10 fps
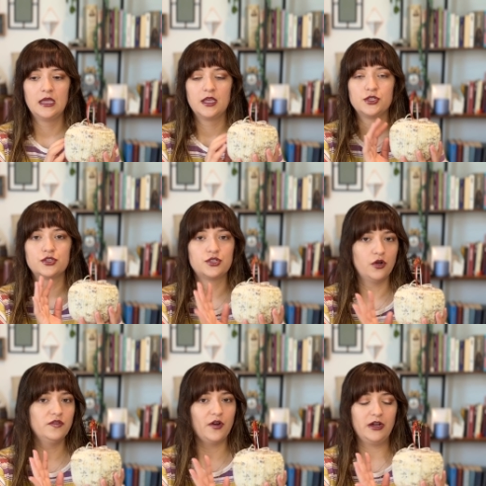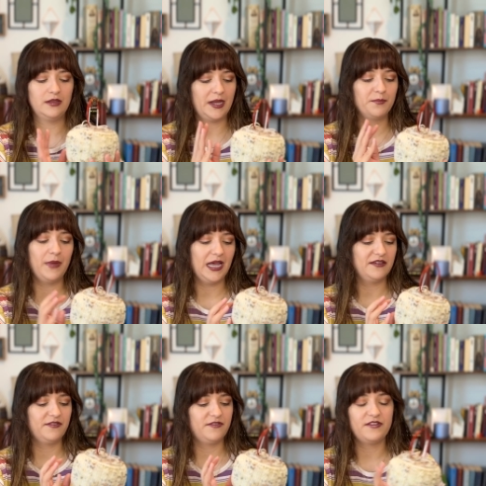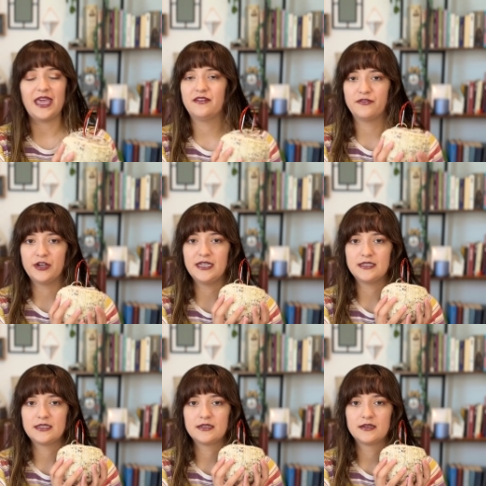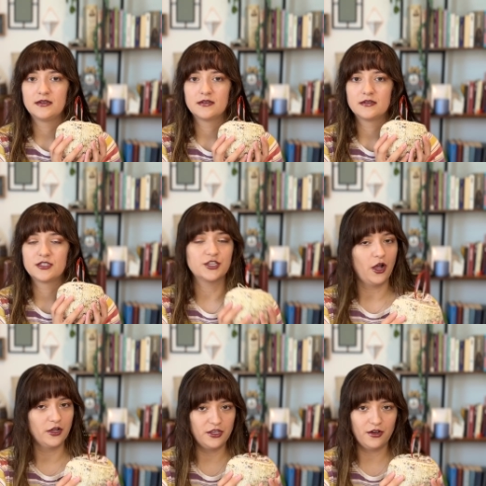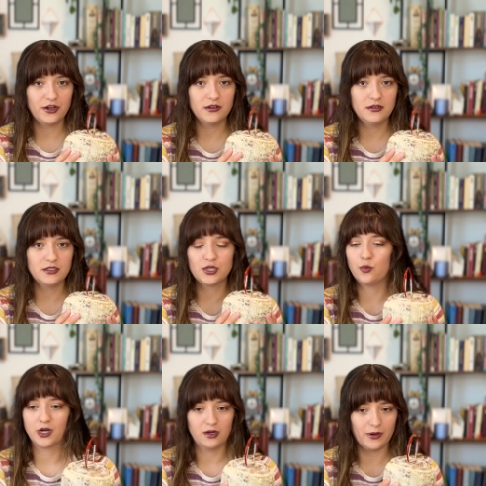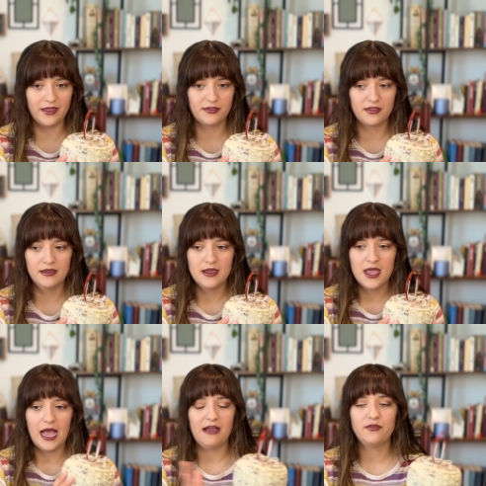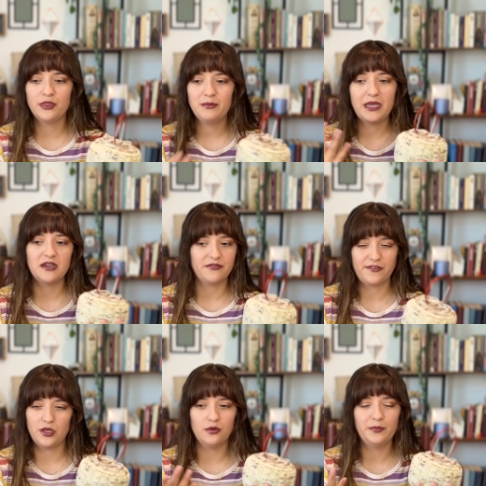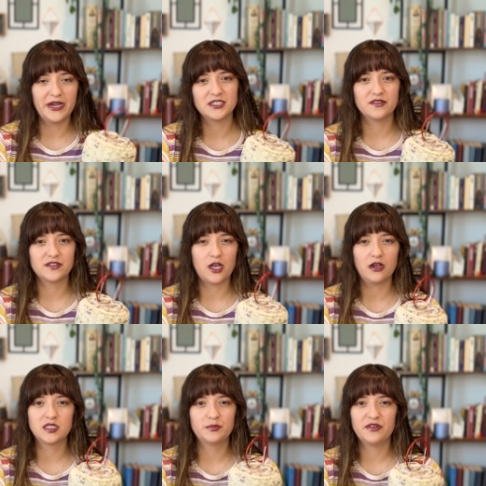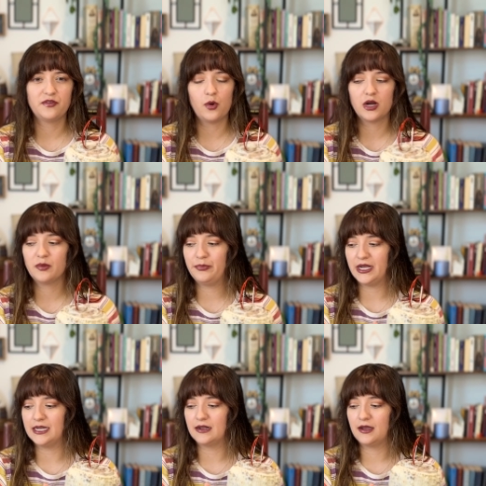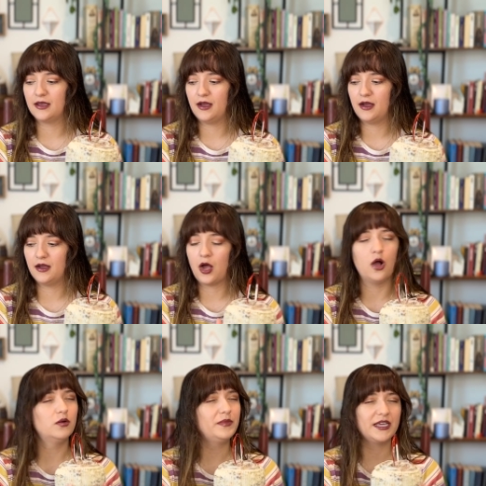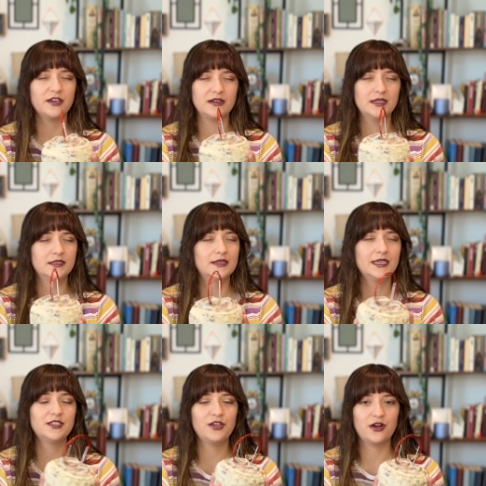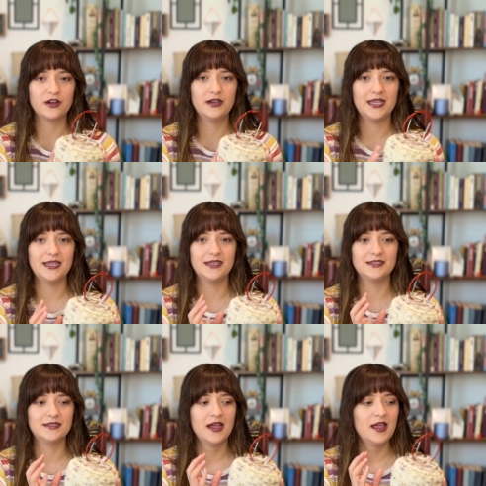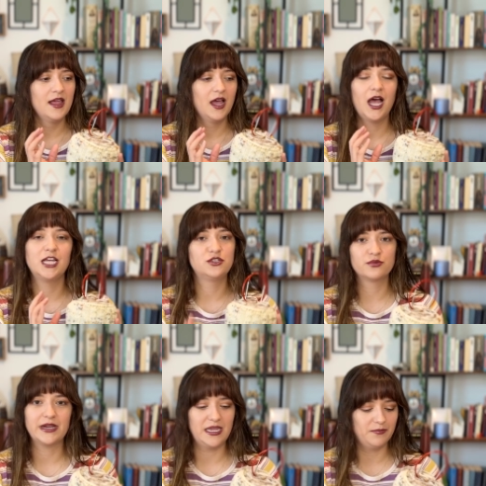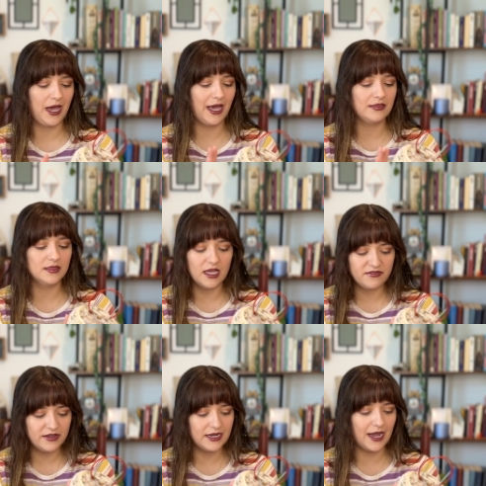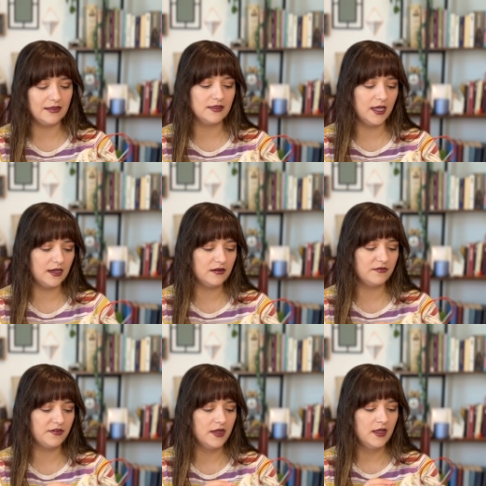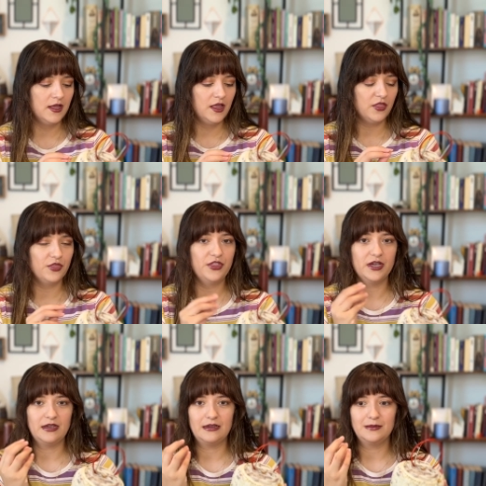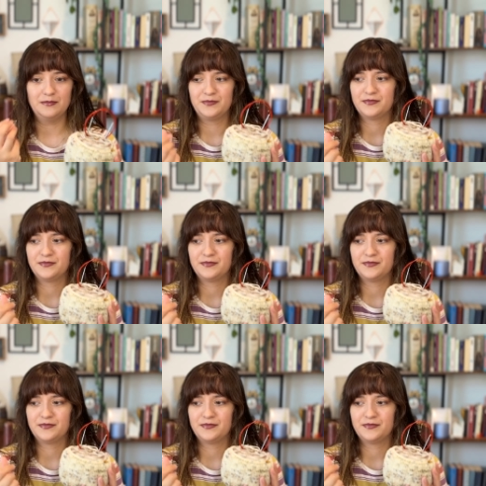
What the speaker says: so far like my favorite sock yarn to work with. I've only made a few pairs of socks before, but oh my goodness, this yarn is a dream. I love it. I love the,